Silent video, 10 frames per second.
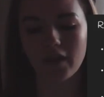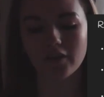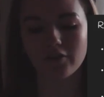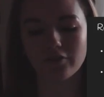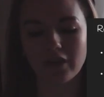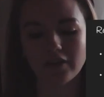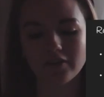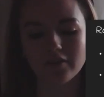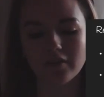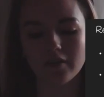I
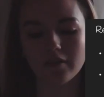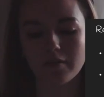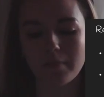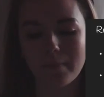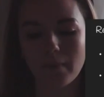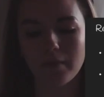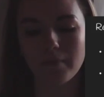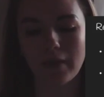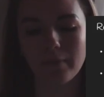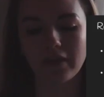created a
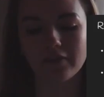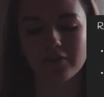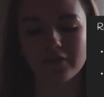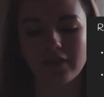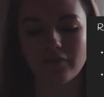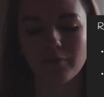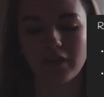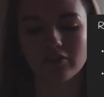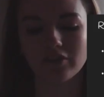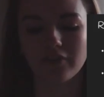mind map based on the
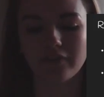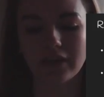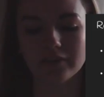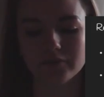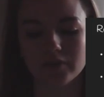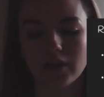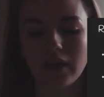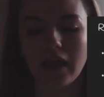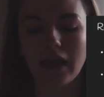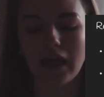information I found,
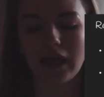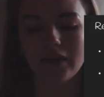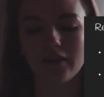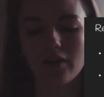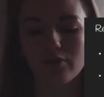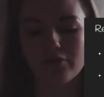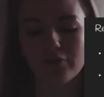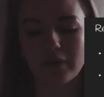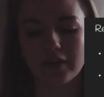and I also